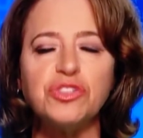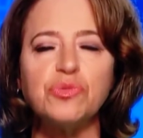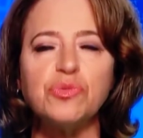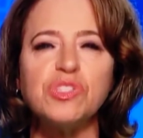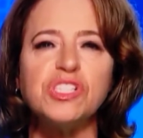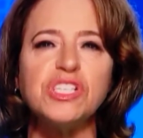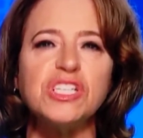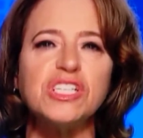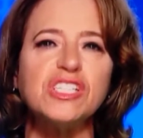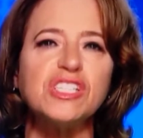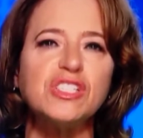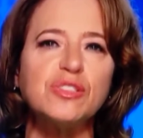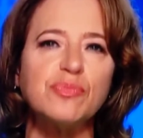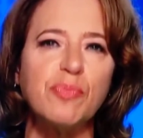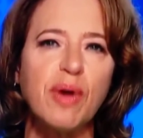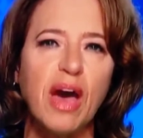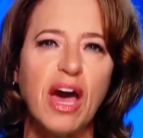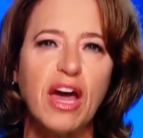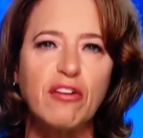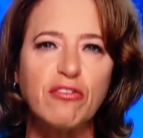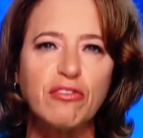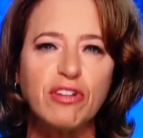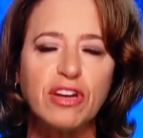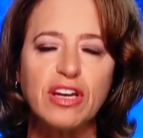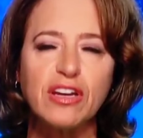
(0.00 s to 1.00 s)
It was in a
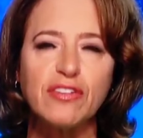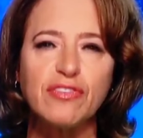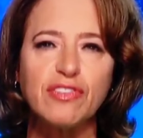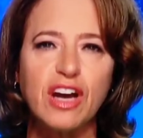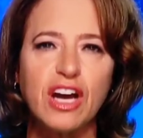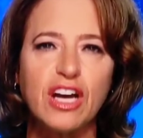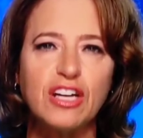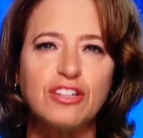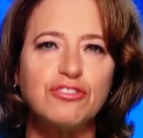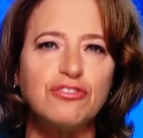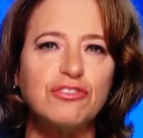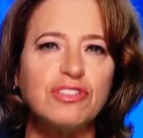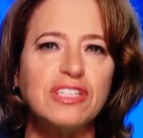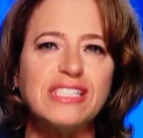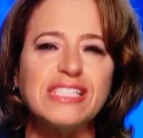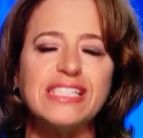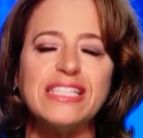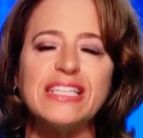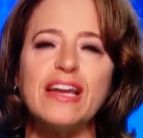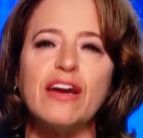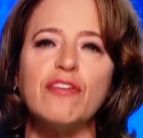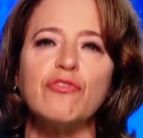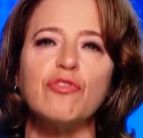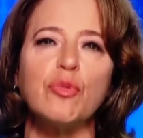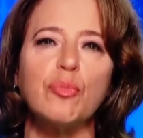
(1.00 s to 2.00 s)
smattering of countries.
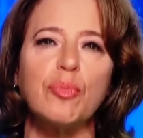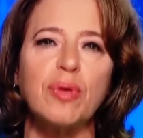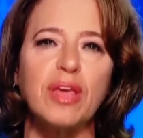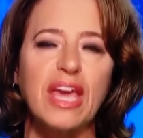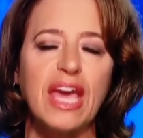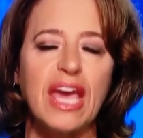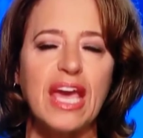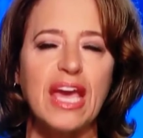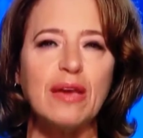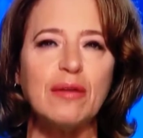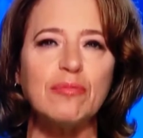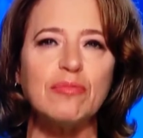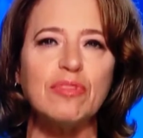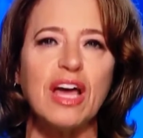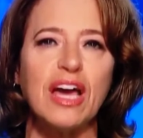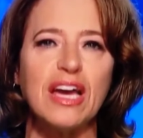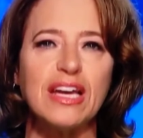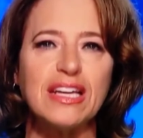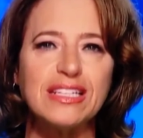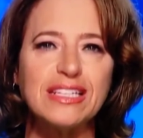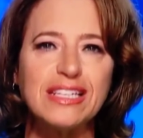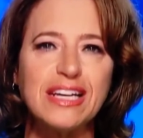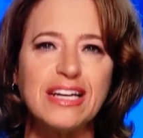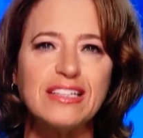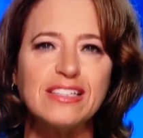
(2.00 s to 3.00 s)
It never became
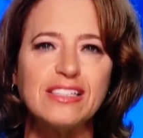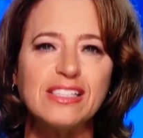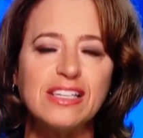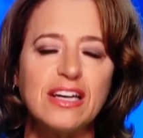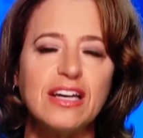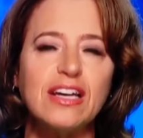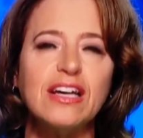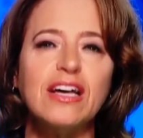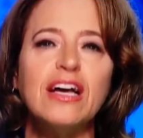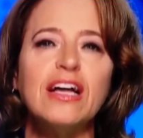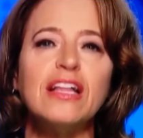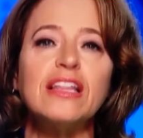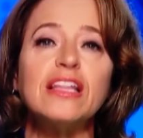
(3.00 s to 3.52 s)
like Delta.